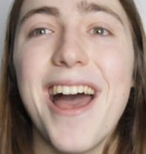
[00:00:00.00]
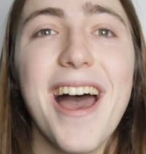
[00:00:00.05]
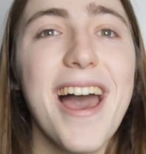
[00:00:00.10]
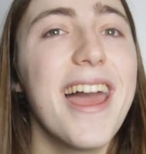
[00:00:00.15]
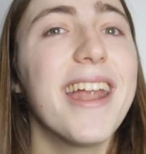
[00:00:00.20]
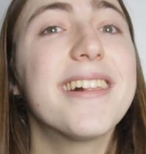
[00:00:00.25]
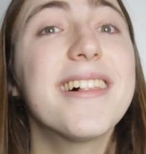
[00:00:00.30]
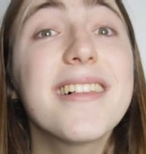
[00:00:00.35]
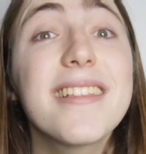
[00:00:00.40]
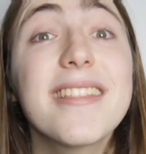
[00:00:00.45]

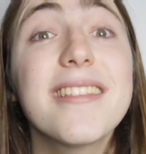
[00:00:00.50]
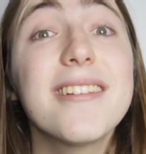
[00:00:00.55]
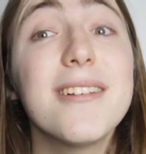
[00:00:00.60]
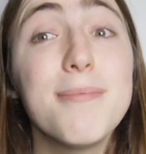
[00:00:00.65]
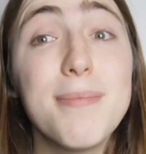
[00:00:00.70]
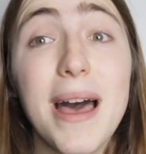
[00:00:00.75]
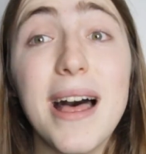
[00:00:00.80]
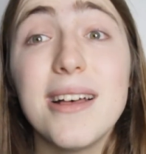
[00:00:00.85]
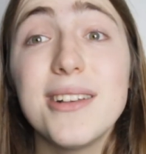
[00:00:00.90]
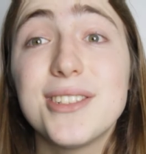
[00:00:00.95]
And click the little
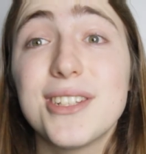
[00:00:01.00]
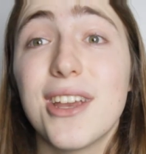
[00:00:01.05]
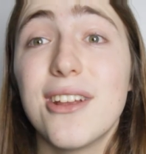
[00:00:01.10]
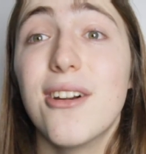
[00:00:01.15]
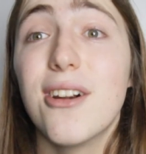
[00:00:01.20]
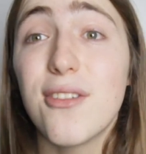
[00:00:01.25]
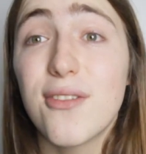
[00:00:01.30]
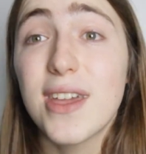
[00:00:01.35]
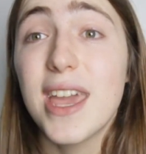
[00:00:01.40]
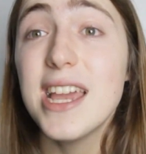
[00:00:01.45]
bell to get
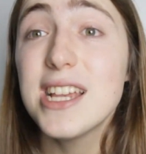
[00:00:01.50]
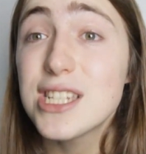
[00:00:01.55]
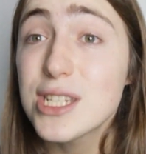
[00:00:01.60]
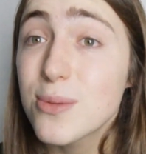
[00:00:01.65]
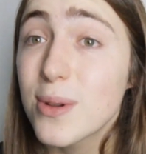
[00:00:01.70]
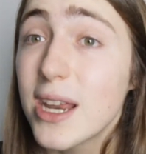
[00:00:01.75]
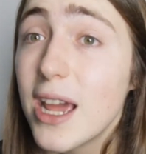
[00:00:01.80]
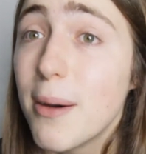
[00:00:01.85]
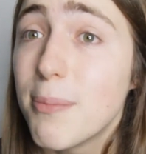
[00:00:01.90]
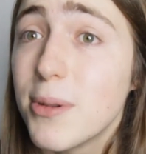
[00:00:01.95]
notifications
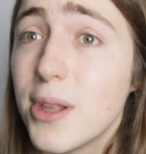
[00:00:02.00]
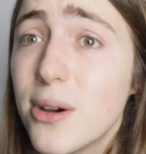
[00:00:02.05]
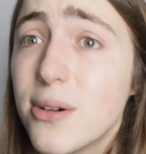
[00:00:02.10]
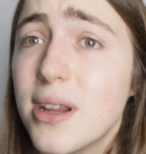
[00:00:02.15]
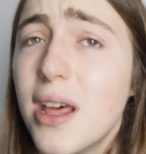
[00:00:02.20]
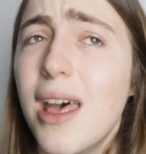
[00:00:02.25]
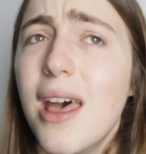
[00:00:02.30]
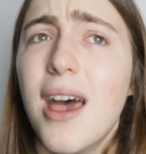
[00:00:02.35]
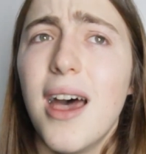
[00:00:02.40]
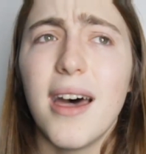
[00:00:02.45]
when I
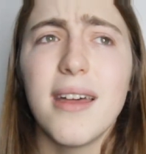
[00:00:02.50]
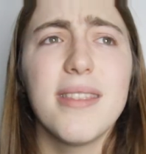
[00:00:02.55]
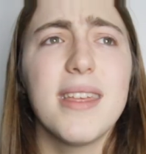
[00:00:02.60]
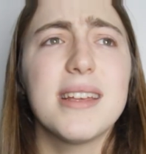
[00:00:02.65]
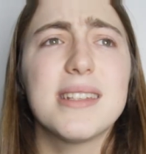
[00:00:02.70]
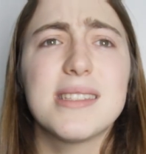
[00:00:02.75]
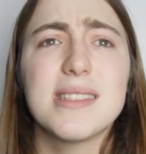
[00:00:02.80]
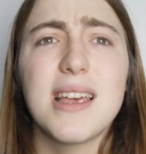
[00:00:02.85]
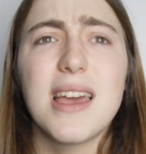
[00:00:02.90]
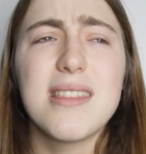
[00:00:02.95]
upload,
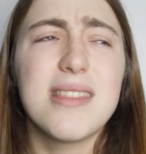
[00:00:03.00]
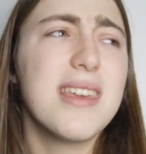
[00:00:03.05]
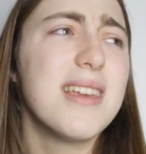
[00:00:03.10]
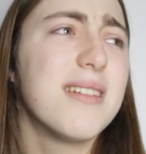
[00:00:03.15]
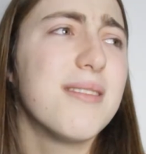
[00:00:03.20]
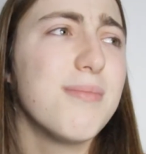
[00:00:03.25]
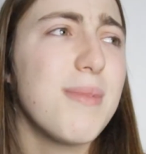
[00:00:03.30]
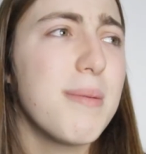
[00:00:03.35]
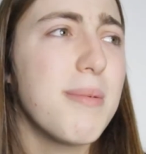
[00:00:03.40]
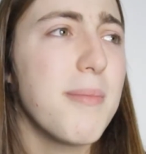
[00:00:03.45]
unless I
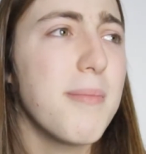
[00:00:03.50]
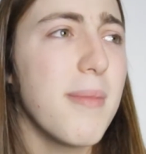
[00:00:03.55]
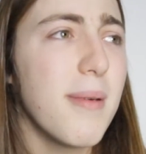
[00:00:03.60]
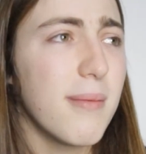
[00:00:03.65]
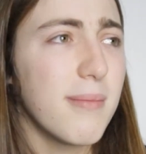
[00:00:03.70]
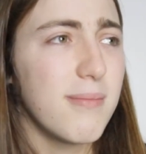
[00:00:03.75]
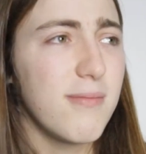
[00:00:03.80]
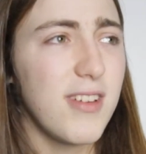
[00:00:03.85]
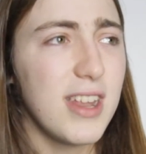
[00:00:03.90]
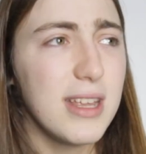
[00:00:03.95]
think maybe
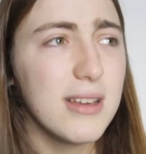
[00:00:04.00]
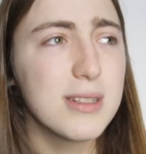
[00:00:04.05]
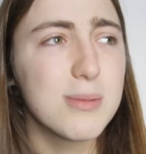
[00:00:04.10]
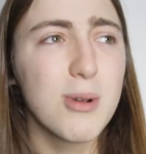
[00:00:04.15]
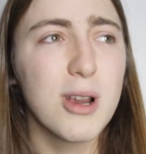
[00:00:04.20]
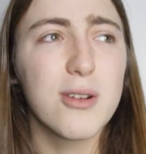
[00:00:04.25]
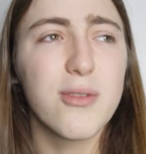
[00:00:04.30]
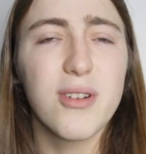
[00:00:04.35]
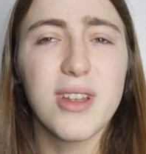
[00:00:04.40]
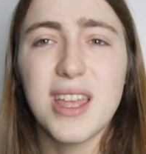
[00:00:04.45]
videos
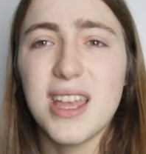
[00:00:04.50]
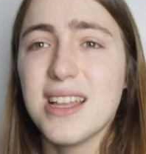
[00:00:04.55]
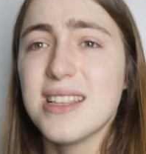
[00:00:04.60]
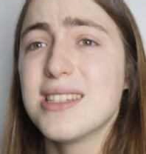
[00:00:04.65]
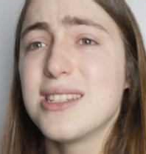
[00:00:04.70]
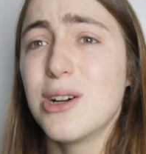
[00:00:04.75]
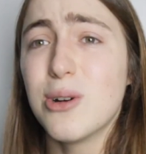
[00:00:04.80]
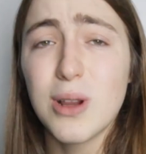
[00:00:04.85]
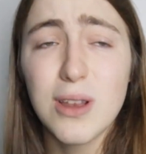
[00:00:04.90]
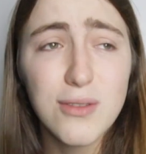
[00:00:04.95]
marked for
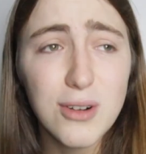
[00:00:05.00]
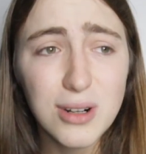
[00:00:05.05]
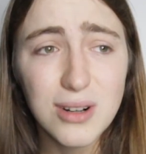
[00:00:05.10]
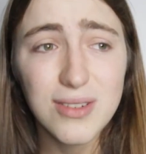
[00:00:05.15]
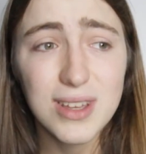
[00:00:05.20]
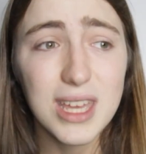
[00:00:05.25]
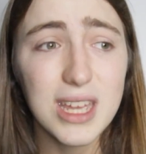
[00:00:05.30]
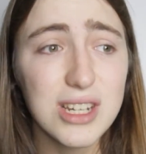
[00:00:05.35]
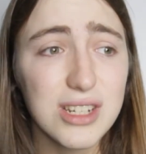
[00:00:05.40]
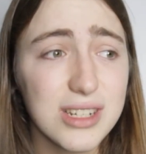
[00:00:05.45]
kids don't give
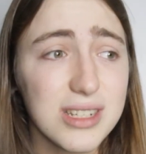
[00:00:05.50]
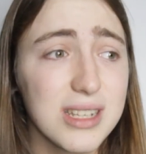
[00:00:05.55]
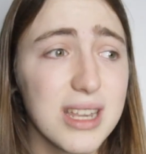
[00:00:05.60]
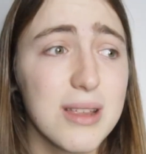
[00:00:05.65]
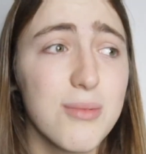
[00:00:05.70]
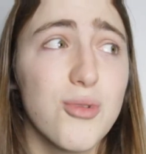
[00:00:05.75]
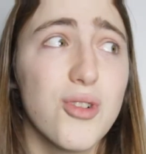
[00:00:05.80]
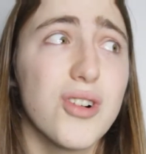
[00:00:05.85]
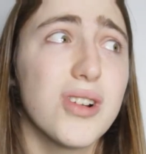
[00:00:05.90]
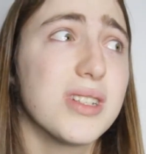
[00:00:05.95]
notifications
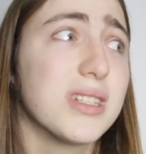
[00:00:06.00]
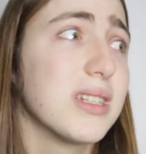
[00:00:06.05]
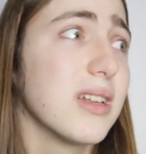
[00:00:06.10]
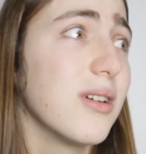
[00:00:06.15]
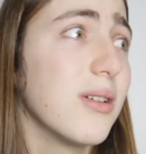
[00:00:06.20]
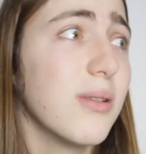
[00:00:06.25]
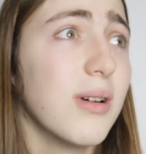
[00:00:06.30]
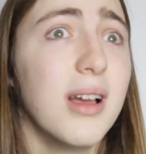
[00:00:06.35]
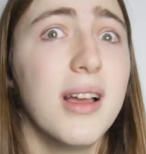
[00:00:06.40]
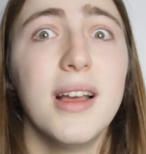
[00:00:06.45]
anymore.
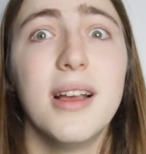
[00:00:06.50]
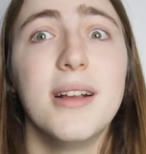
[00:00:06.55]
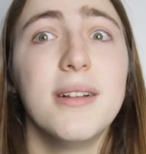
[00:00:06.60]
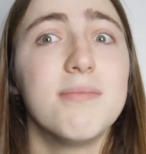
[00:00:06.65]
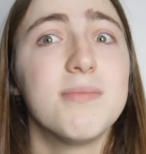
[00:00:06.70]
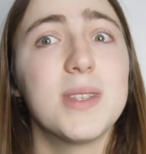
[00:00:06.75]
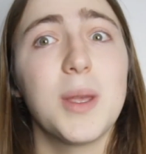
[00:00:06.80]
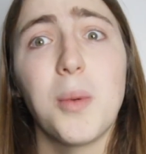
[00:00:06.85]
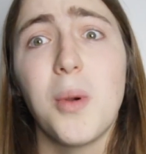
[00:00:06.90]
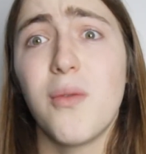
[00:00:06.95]
So
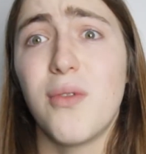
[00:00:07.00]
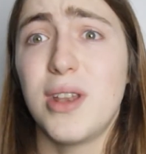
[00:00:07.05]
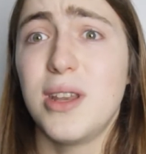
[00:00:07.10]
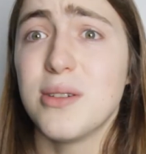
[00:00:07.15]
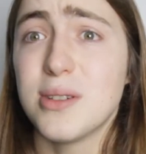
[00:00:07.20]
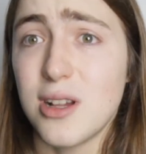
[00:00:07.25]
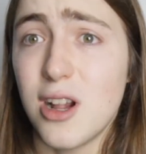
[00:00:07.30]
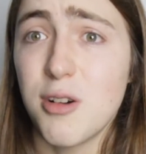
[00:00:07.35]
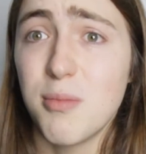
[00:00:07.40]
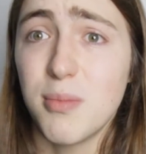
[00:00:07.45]
some of my
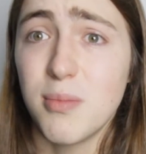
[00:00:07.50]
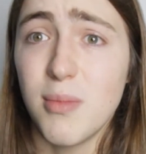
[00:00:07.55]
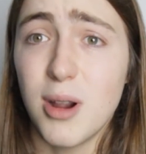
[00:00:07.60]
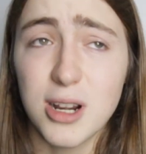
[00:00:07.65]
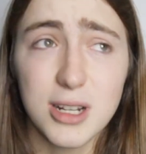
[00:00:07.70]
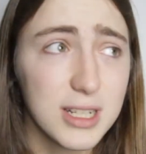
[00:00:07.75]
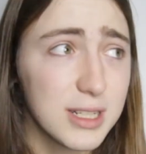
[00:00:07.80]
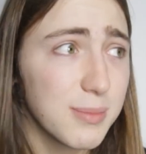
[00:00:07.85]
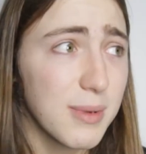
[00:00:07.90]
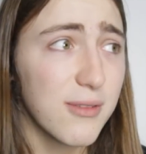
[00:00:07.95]
videos are
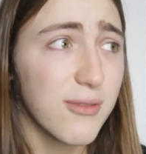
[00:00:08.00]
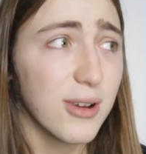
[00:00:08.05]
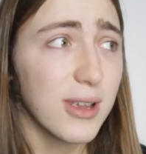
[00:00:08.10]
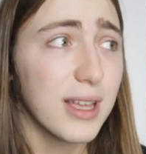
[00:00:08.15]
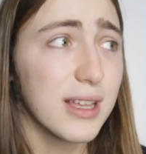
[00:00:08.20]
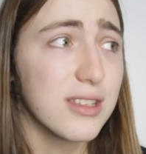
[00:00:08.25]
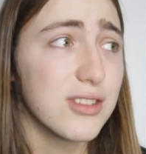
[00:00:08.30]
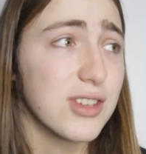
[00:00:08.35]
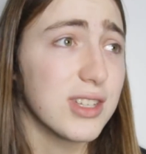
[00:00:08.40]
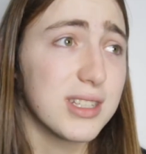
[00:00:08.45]
marked as made for
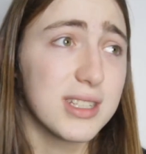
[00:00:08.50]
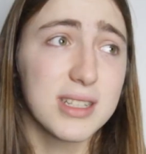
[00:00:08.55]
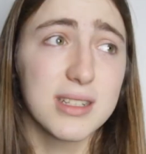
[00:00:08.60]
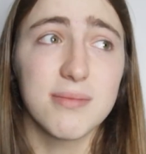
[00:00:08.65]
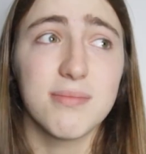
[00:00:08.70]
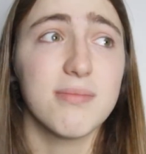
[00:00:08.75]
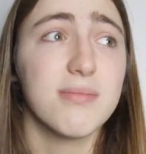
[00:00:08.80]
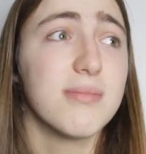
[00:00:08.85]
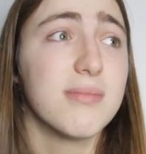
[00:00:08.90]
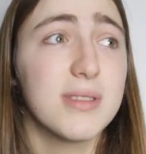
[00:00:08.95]
kids
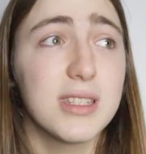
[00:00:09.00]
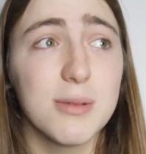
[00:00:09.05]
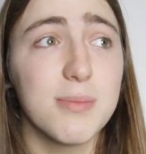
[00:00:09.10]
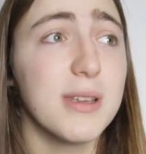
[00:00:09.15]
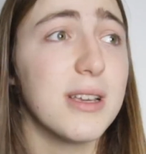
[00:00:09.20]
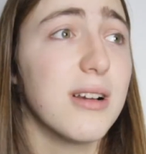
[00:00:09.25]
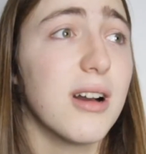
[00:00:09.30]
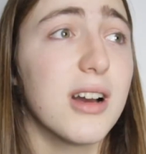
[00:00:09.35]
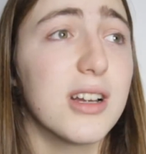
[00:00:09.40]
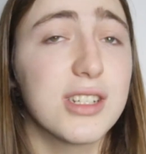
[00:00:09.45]
just to
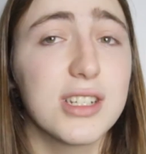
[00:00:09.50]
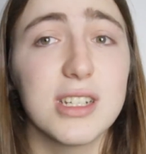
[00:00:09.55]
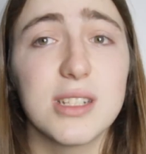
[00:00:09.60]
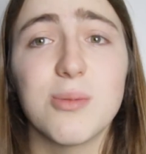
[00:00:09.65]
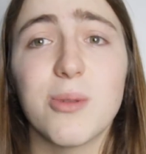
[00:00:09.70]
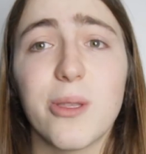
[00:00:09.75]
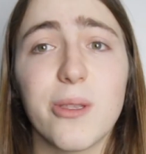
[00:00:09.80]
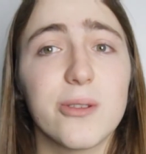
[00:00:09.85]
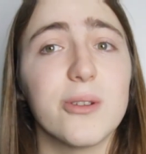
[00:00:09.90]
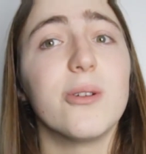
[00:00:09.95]
be cautious
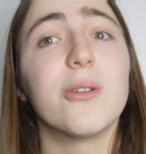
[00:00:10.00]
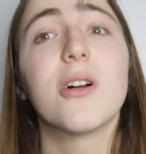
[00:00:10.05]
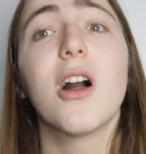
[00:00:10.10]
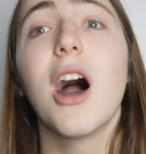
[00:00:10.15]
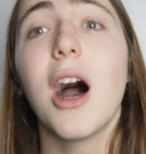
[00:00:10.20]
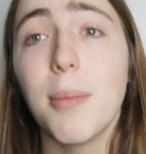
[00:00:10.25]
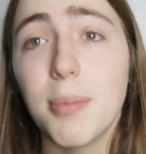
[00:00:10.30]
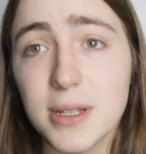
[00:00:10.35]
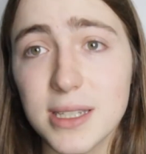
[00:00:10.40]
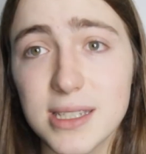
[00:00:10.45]
with this whole
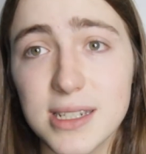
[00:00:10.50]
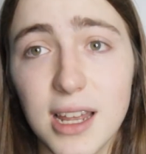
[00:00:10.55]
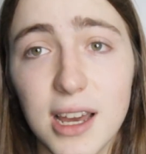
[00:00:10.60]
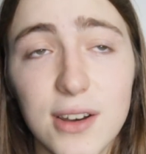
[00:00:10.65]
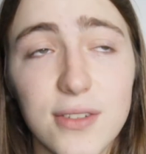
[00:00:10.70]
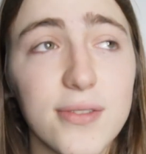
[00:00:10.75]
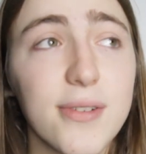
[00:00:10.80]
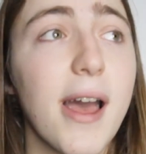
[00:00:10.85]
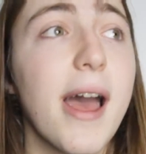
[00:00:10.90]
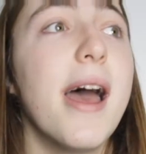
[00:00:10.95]
COPPA
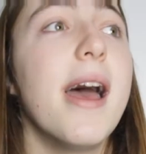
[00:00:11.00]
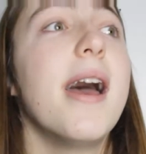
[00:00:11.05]
stuff.